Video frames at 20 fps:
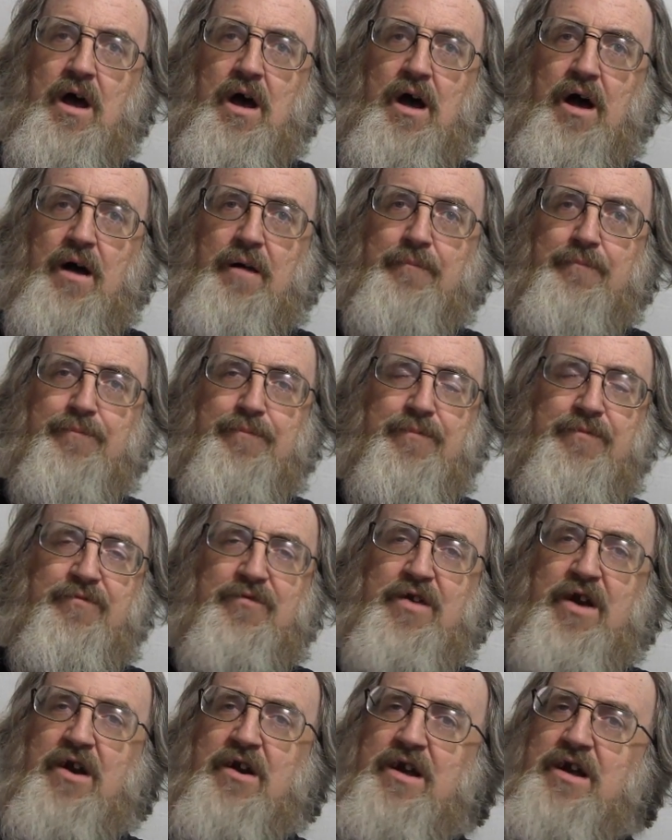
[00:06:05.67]
Um,
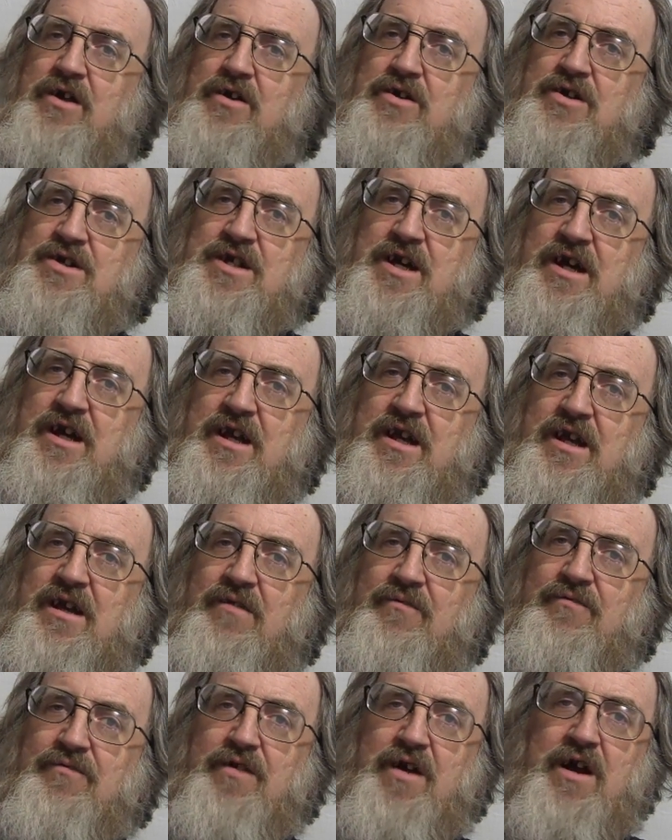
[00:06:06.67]
very
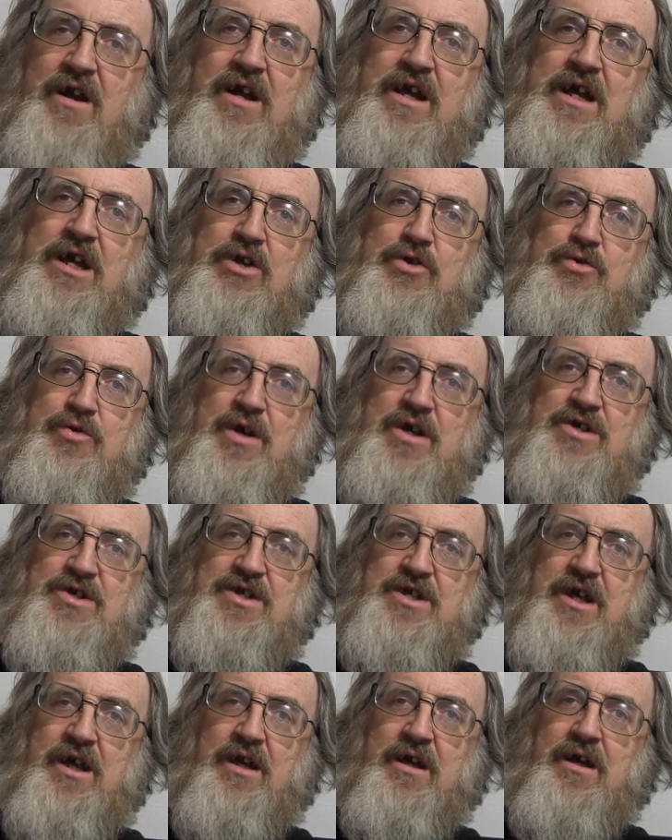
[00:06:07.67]
entertaining, very
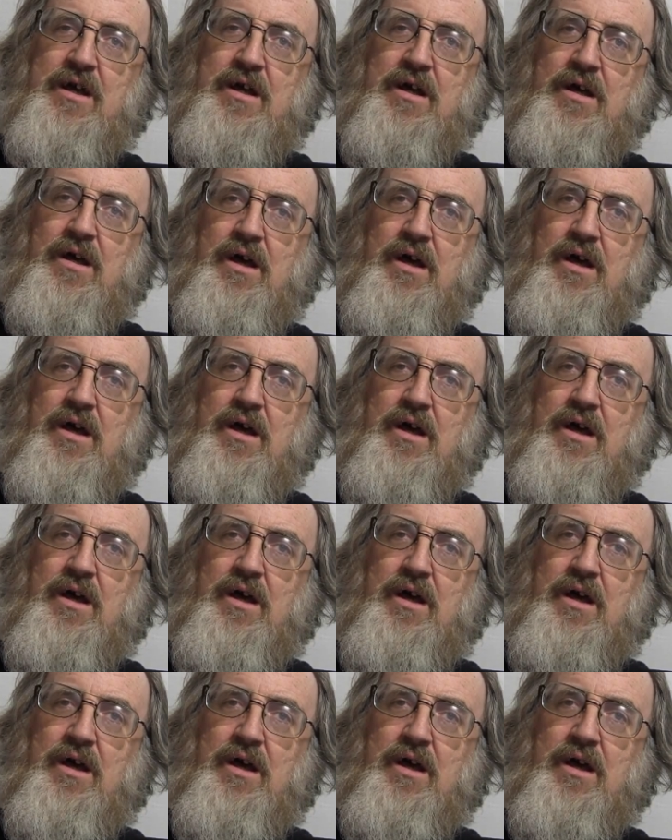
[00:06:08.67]
interesting.